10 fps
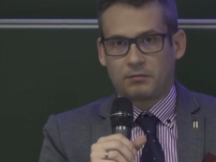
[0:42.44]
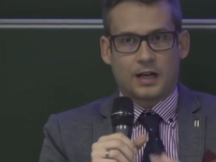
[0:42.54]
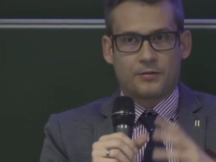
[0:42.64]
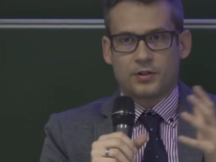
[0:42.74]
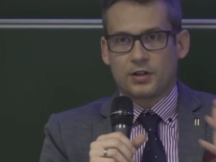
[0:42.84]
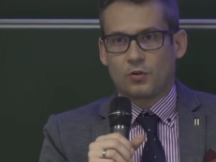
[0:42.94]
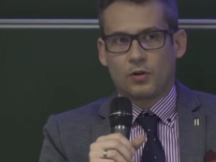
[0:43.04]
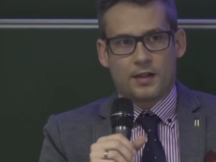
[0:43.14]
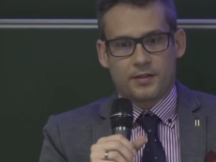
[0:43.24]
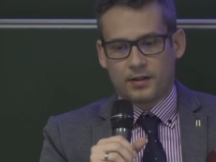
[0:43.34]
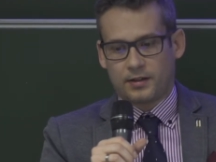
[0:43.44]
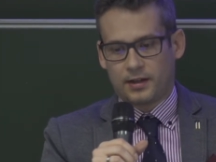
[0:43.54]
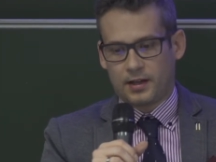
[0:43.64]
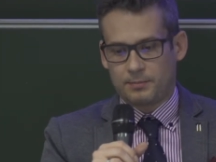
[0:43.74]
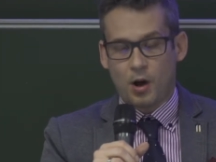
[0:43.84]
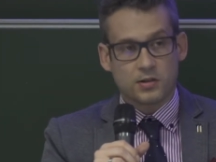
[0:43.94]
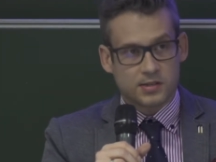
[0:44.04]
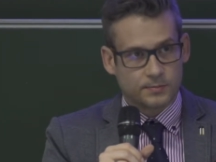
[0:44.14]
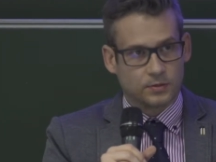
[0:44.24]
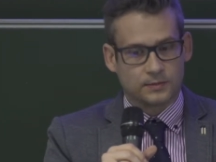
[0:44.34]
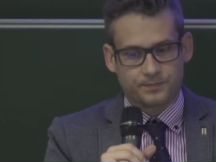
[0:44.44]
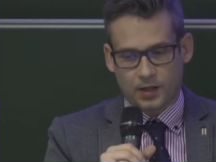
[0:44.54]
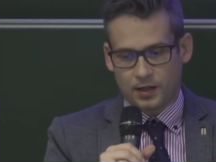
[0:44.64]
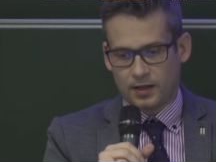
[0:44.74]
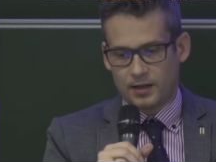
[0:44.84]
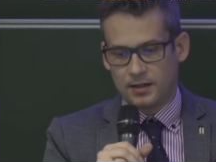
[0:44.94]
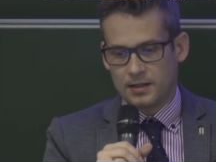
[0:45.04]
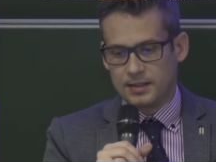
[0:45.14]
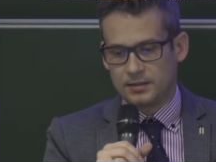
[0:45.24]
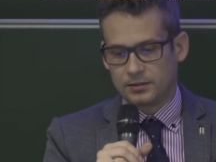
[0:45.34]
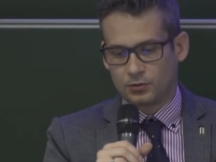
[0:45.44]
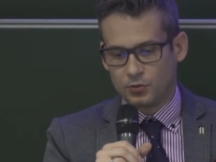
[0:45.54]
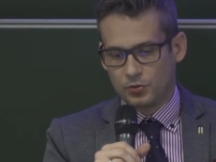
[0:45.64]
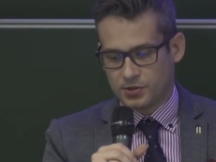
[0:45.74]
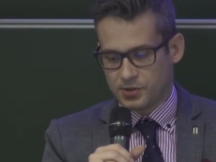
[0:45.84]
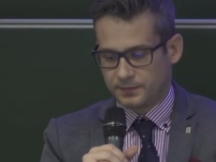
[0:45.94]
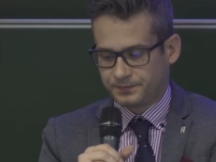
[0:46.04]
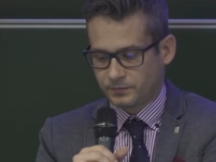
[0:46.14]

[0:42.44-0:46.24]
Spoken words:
covering all other possible legal tools.